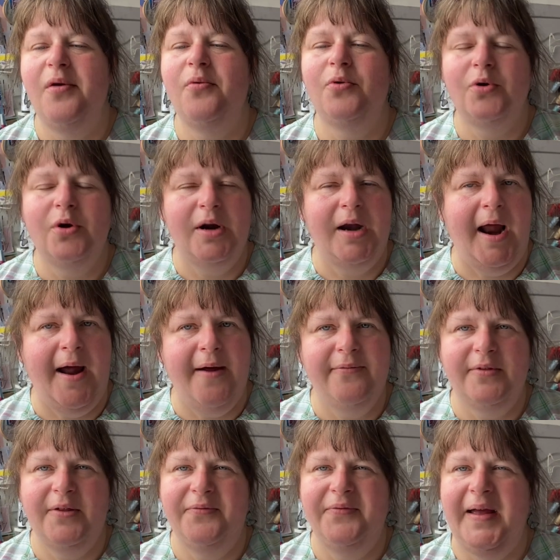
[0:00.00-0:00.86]
we're gonna
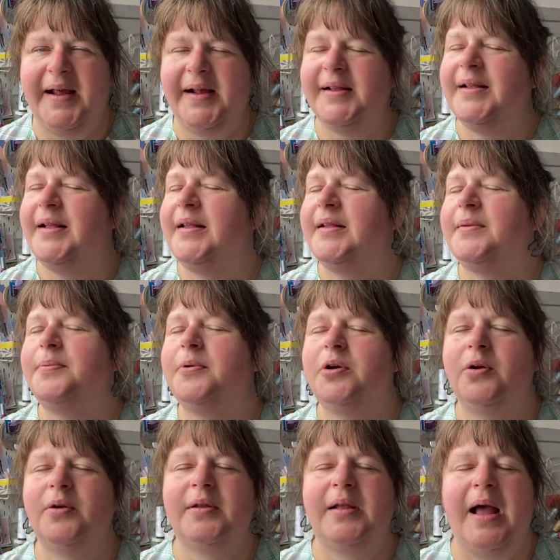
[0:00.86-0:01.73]
have to fix this
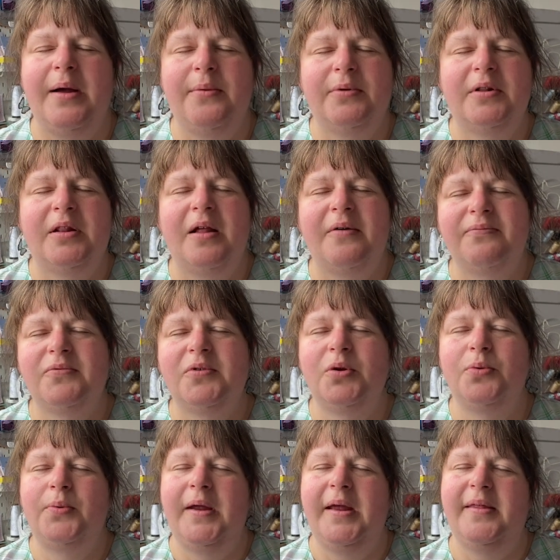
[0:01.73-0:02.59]
because I would love
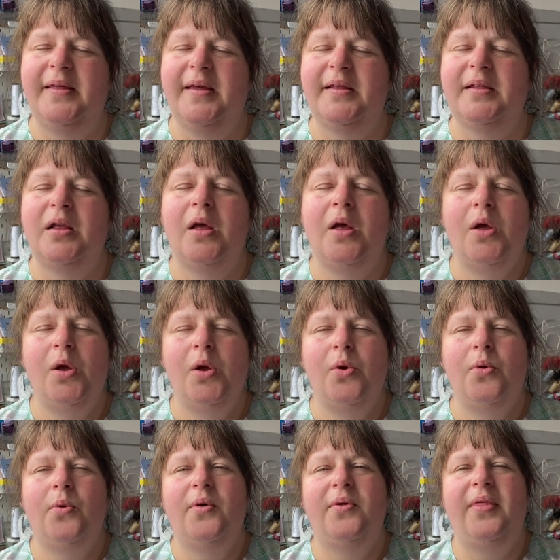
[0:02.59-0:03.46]
to wear this
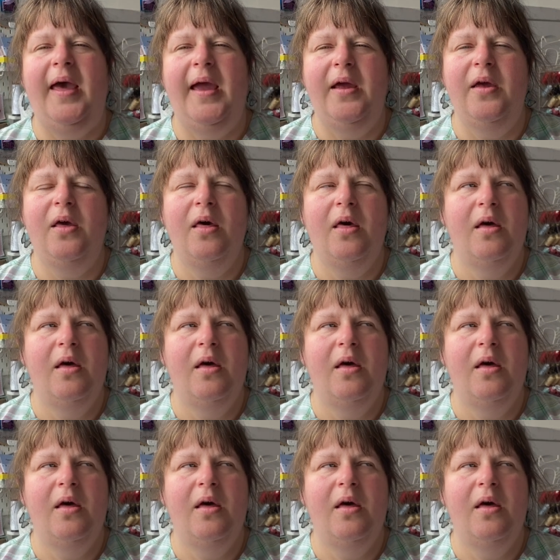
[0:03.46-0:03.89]
without